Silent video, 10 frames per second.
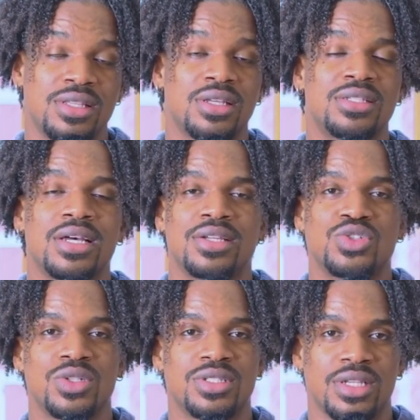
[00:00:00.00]
the
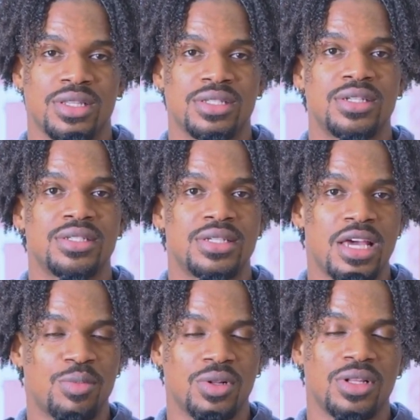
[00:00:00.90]
essential dignities
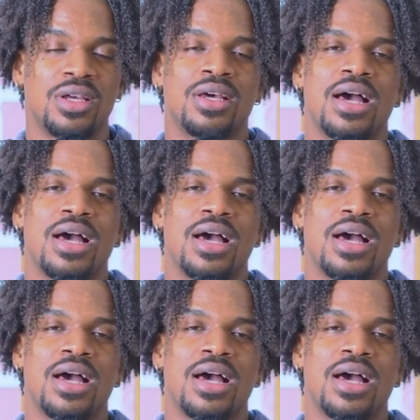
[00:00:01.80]
table.